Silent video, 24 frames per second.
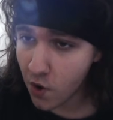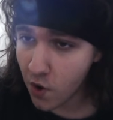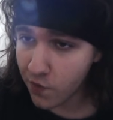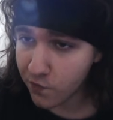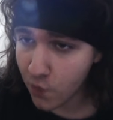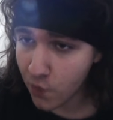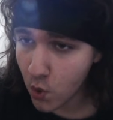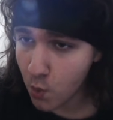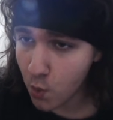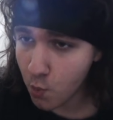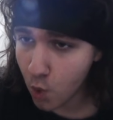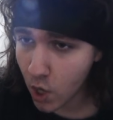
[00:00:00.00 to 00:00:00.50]

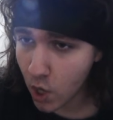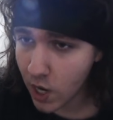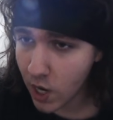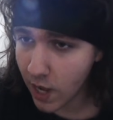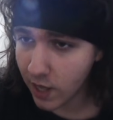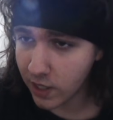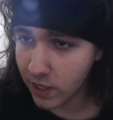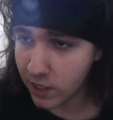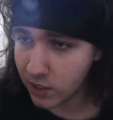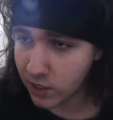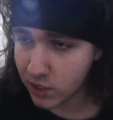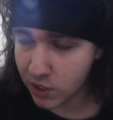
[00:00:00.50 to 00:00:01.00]
full
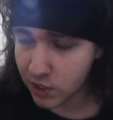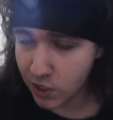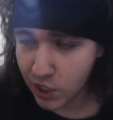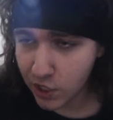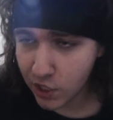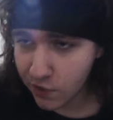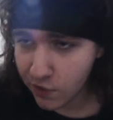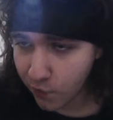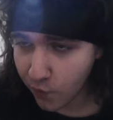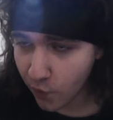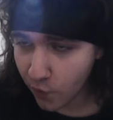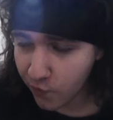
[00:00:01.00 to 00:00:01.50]
it's
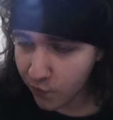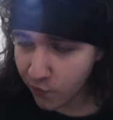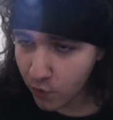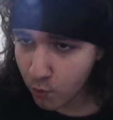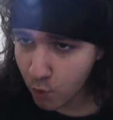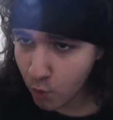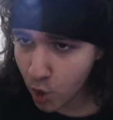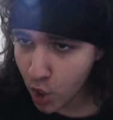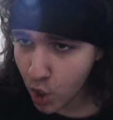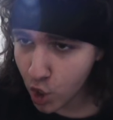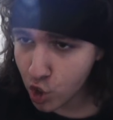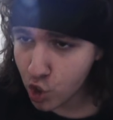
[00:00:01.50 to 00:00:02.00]
needed for full
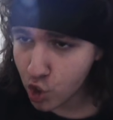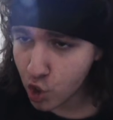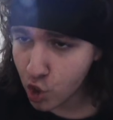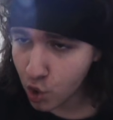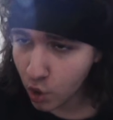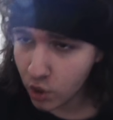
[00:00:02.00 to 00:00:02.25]
production,